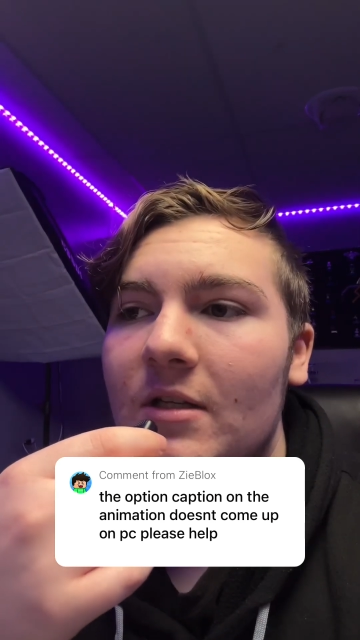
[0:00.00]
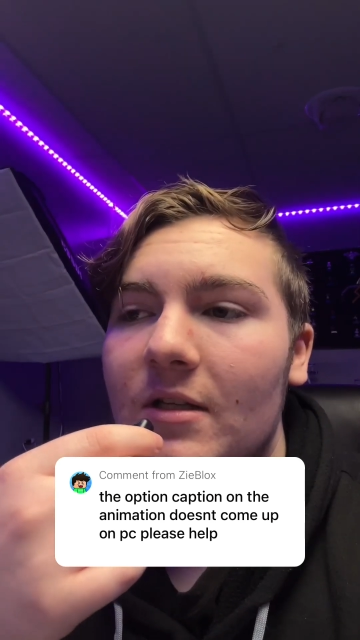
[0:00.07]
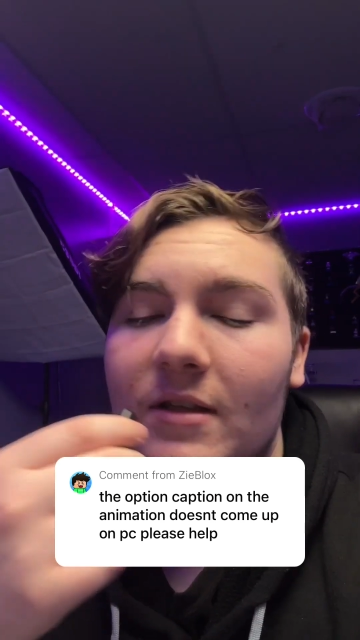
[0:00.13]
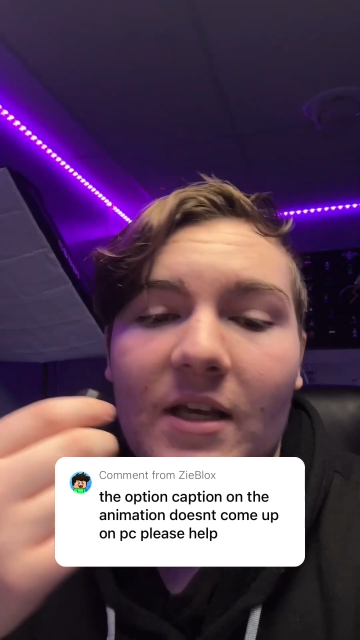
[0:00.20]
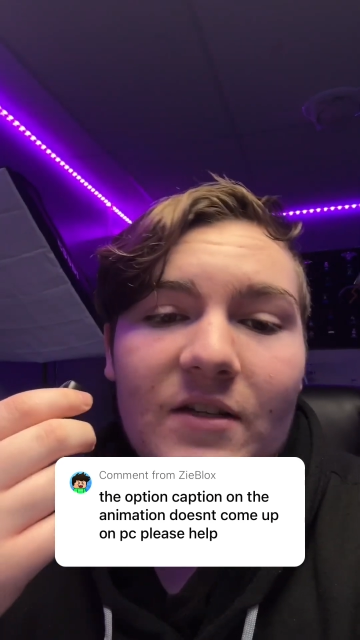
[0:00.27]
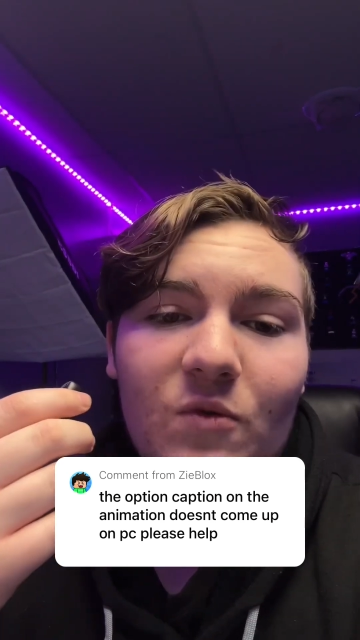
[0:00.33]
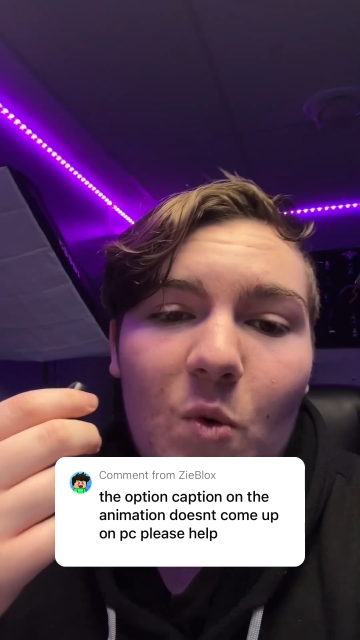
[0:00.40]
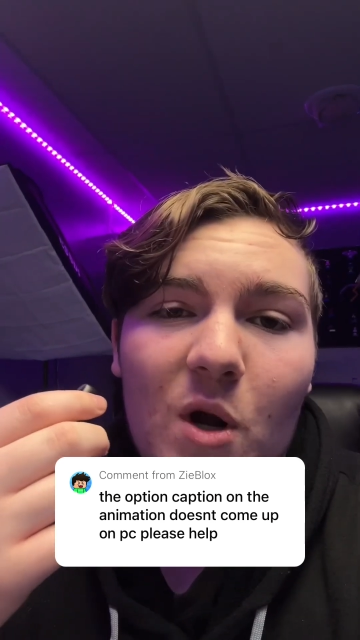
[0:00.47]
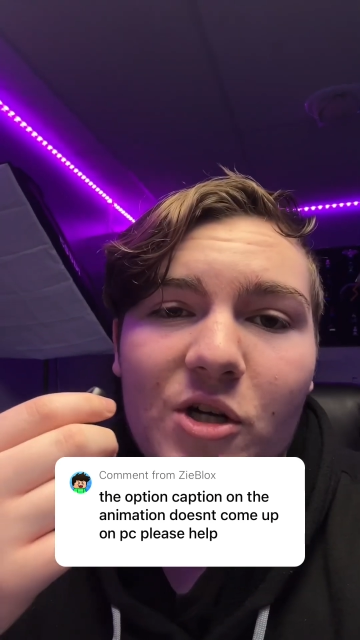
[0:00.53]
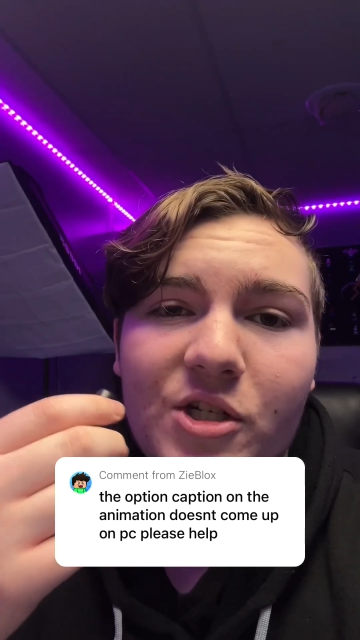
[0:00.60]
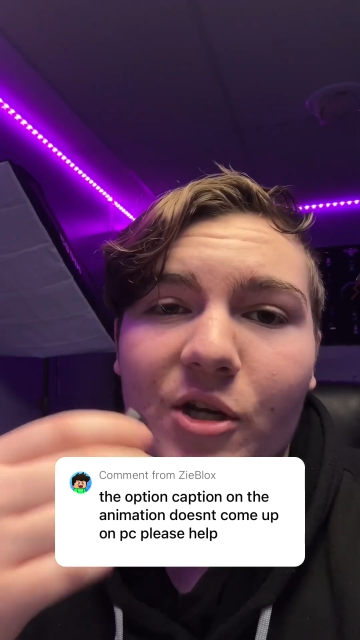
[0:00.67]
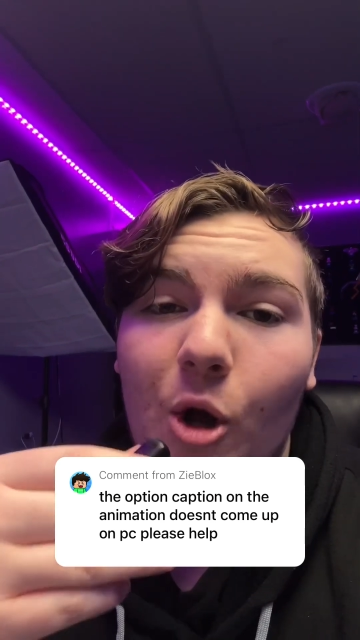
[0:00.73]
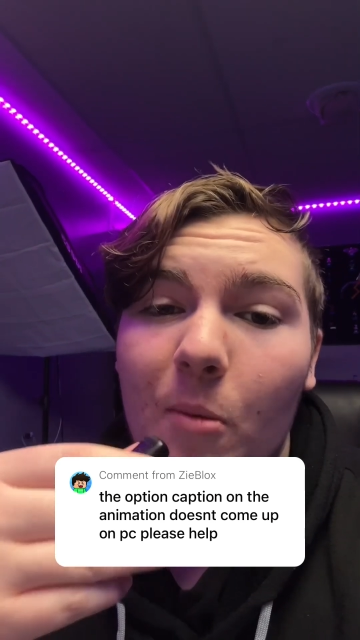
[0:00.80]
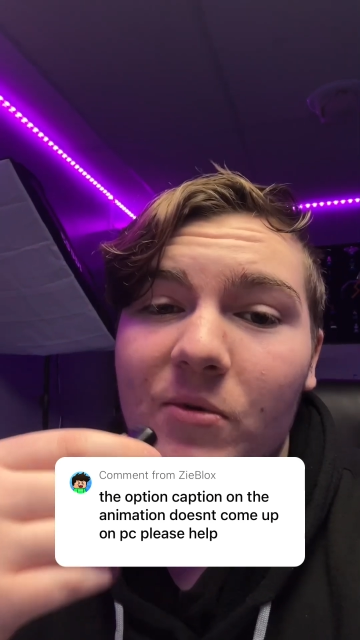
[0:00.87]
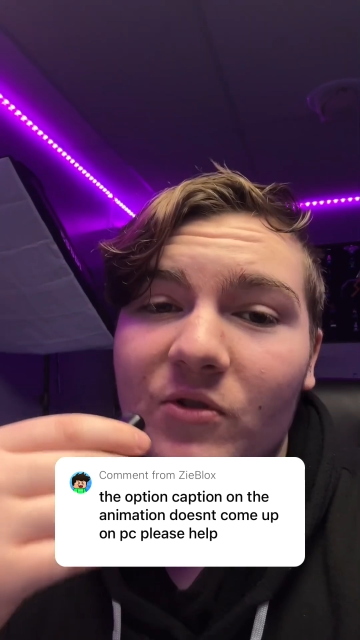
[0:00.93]
Thanks for watching.
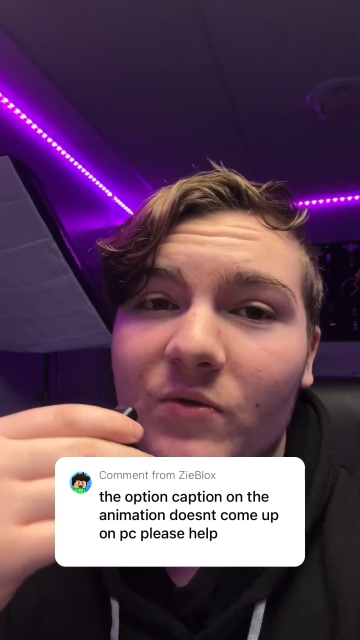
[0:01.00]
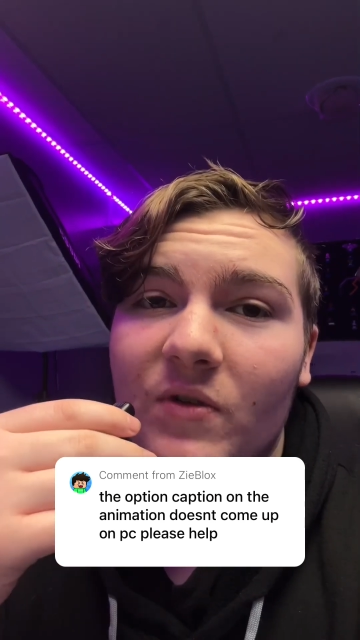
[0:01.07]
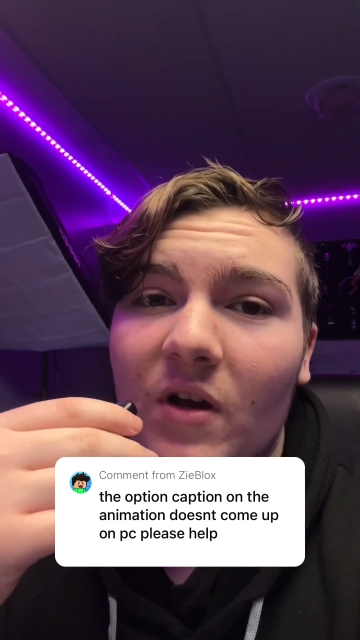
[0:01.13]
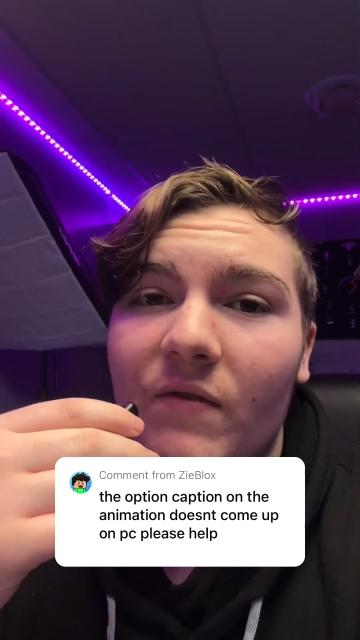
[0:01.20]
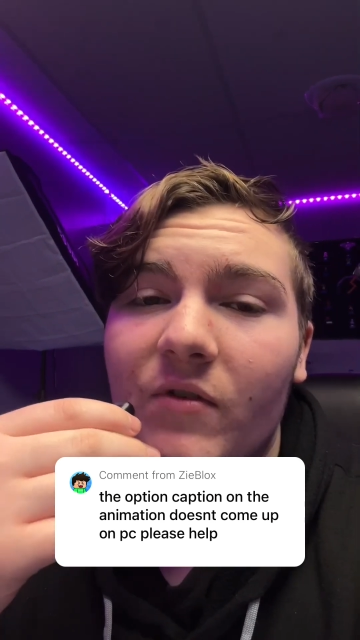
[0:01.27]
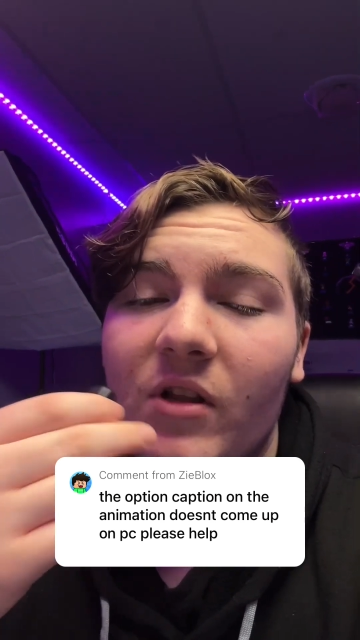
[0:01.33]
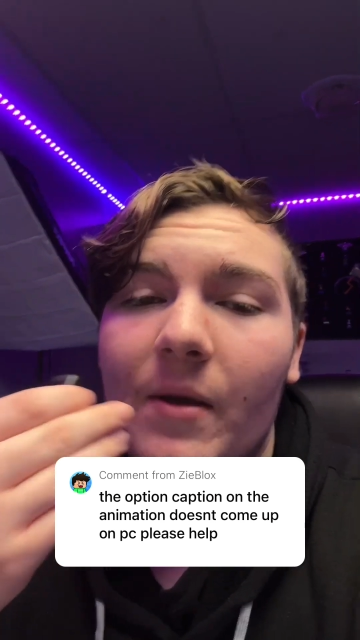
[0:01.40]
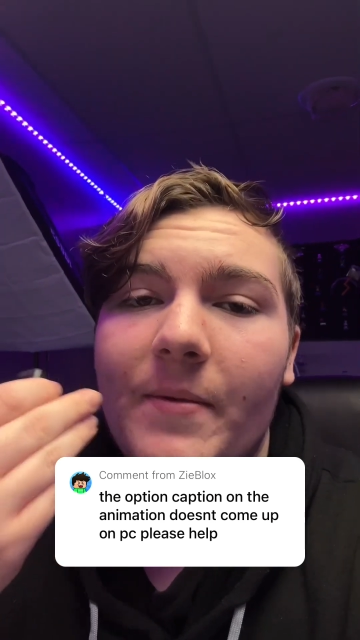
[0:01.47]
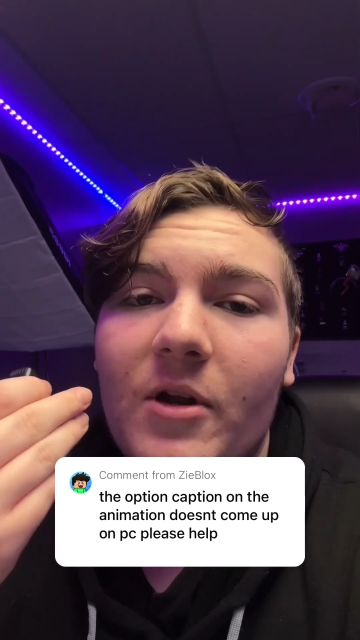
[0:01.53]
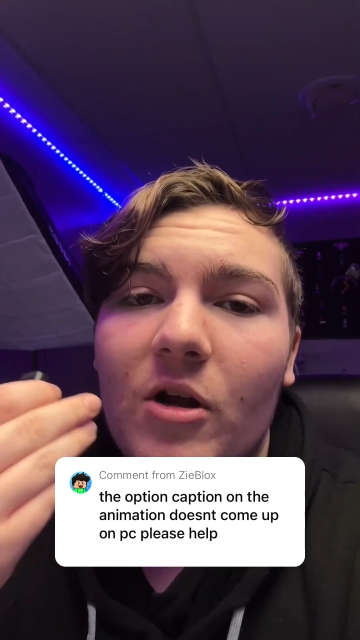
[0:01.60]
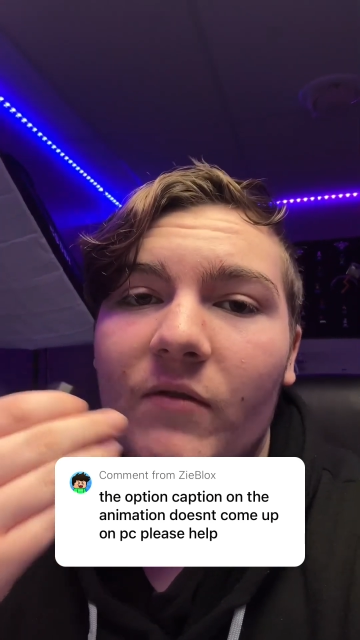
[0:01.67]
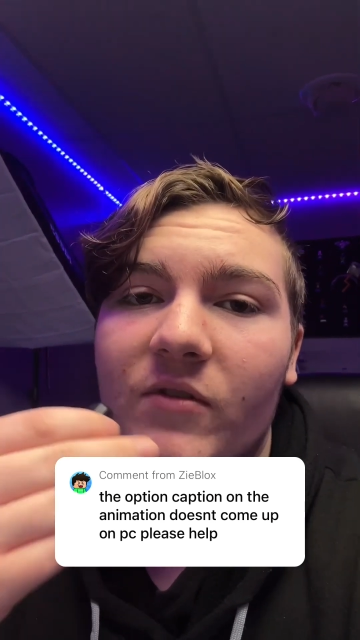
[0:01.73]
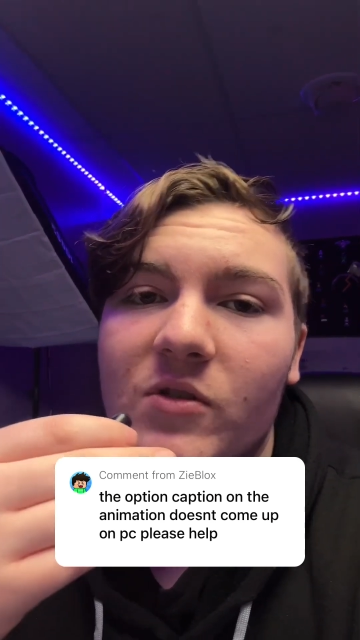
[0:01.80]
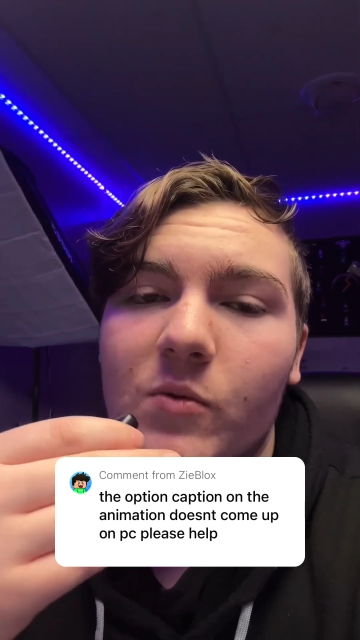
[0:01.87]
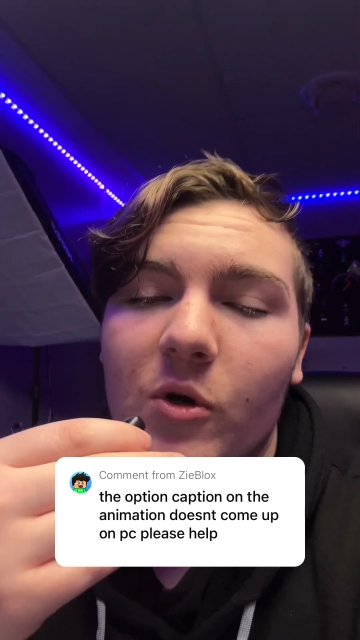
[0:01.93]
Hope this was helpful. Let me know
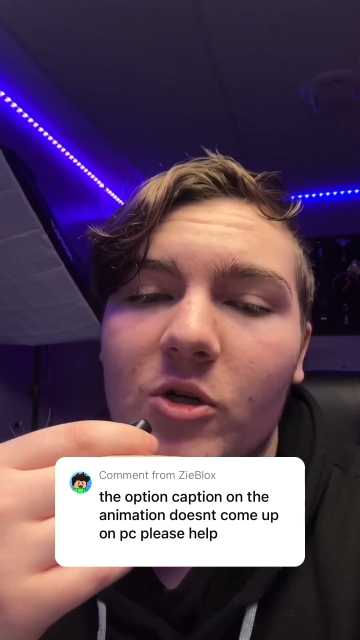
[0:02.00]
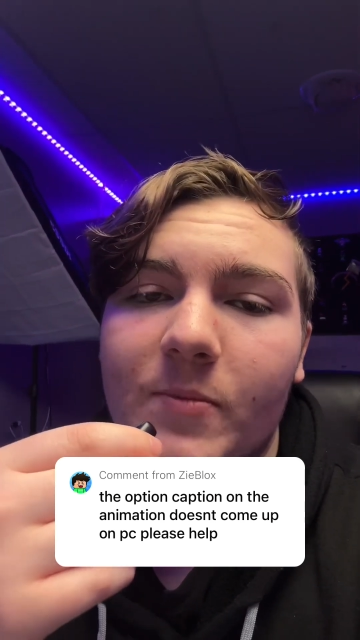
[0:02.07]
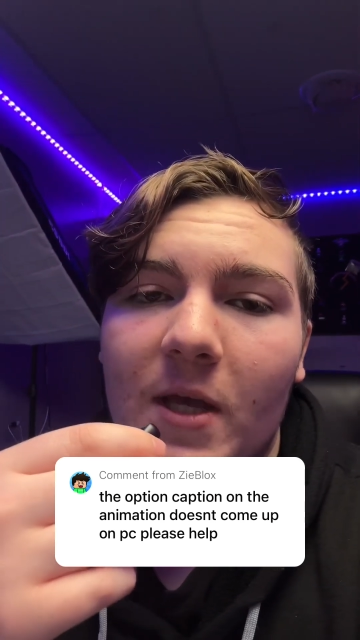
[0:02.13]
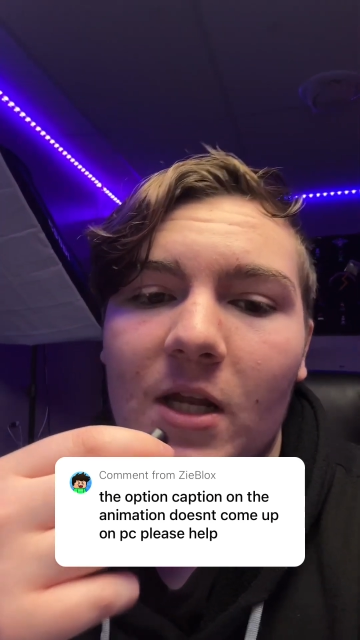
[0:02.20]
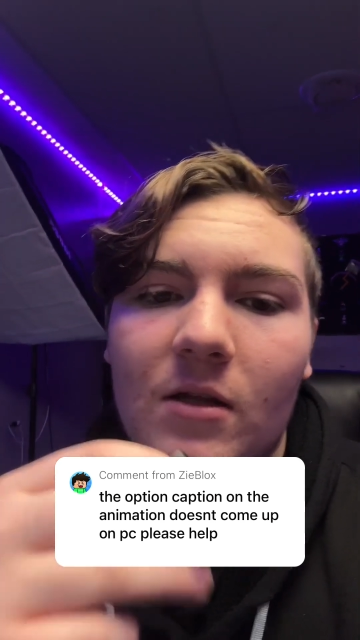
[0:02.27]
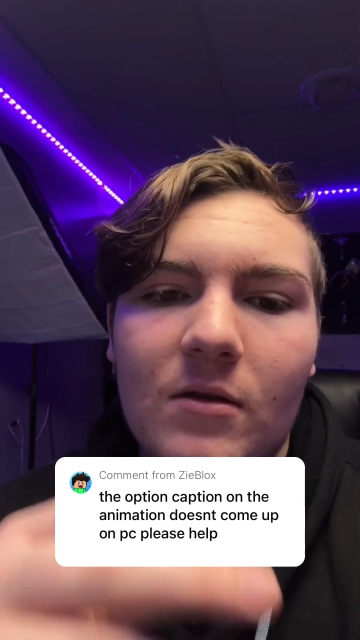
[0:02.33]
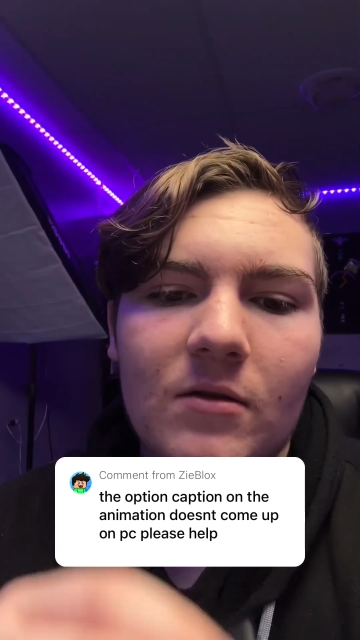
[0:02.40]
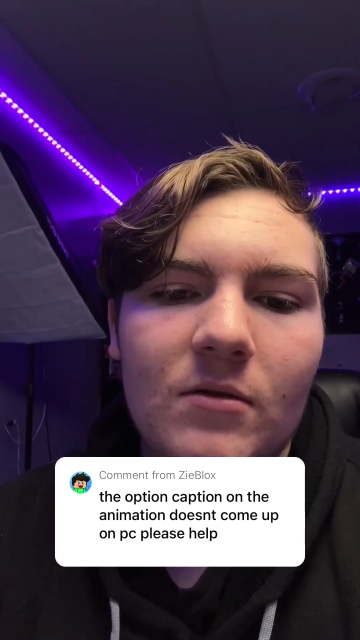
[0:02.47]
if this works, man.